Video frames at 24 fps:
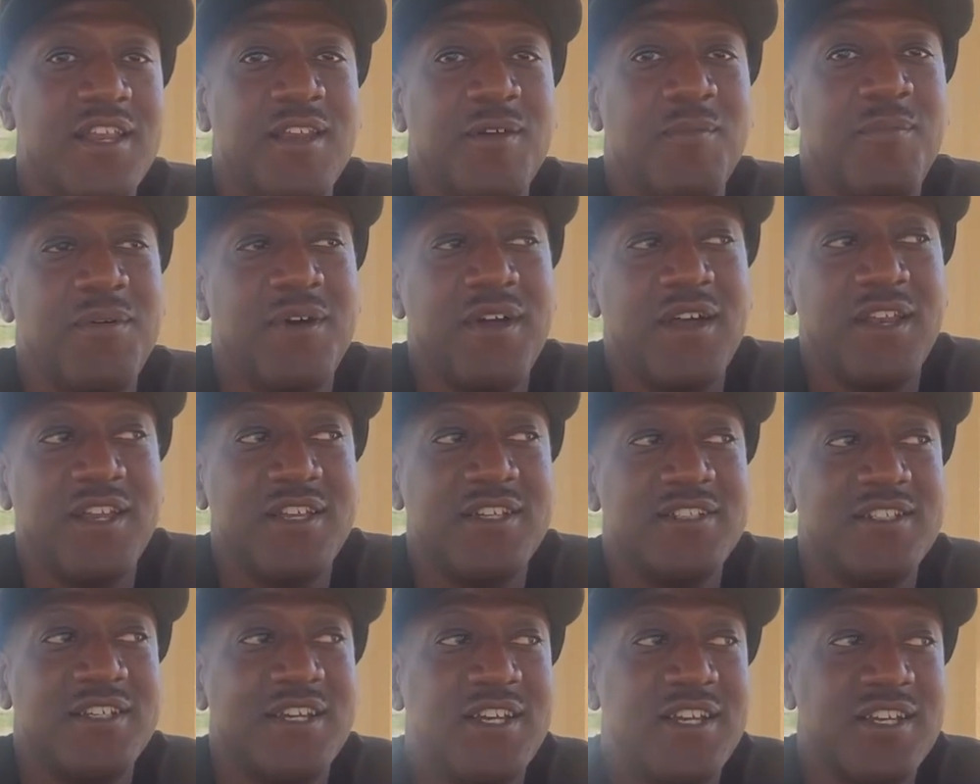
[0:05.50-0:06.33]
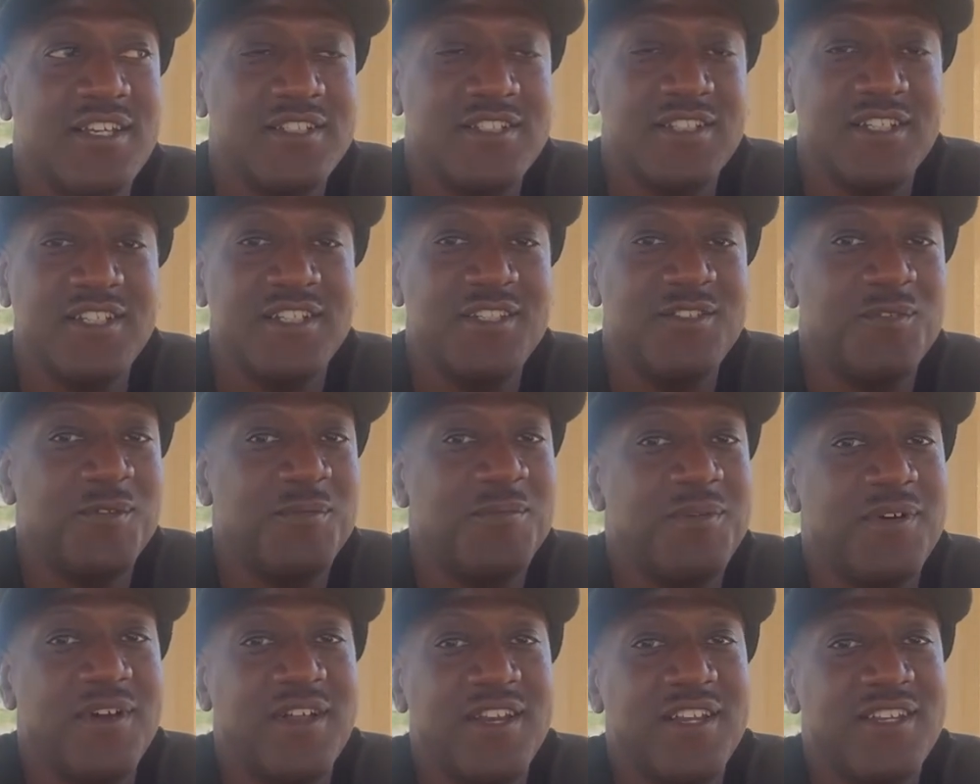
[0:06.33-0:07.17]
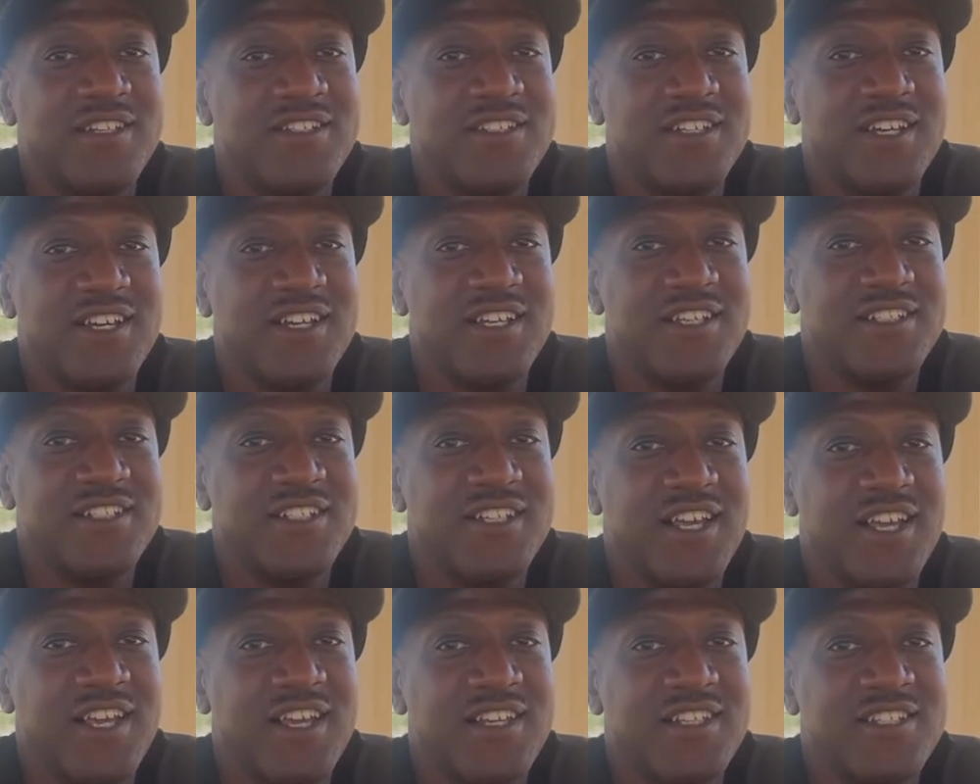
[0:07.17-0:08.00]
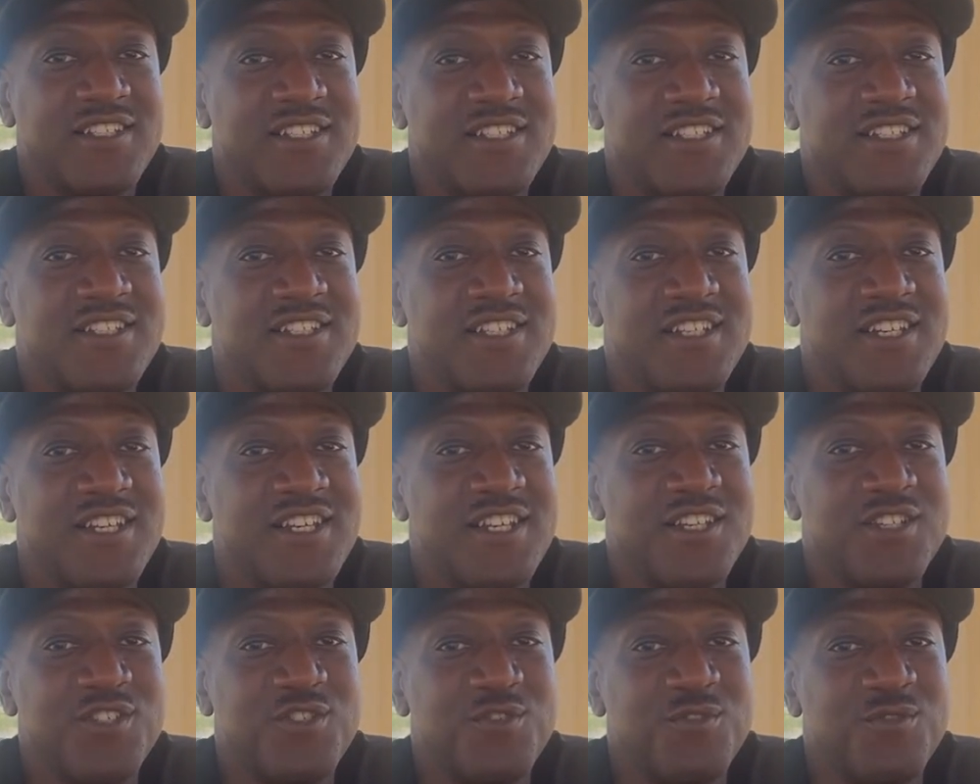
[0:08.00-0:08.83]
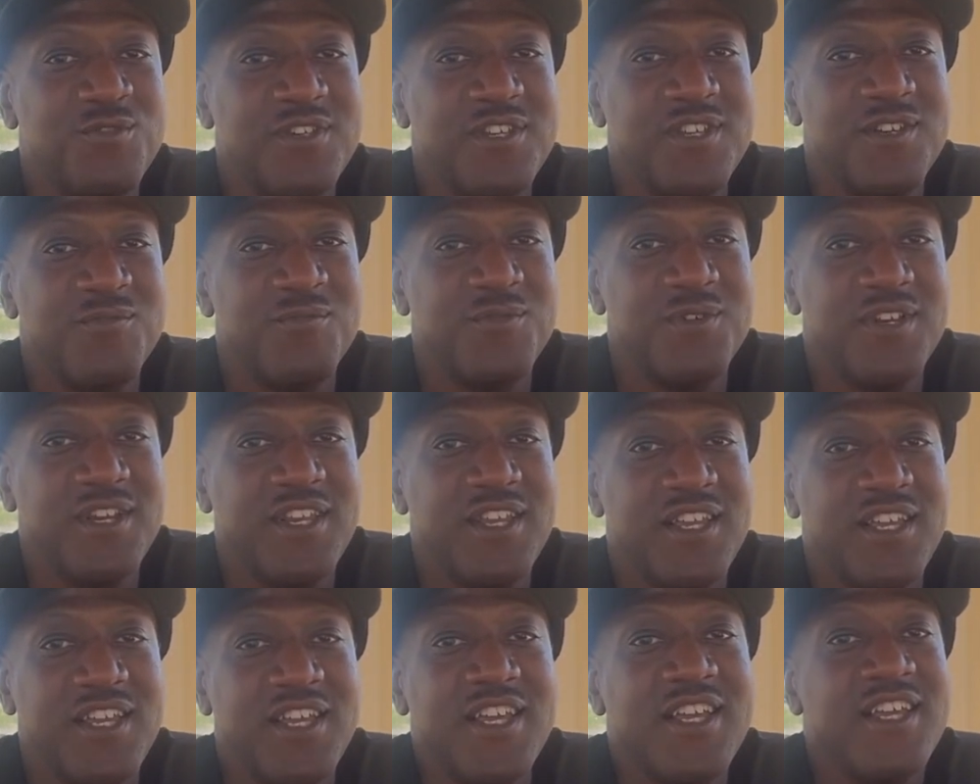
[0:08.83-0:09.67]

and apologize. I need to apologize, like, sincerely and truly and really.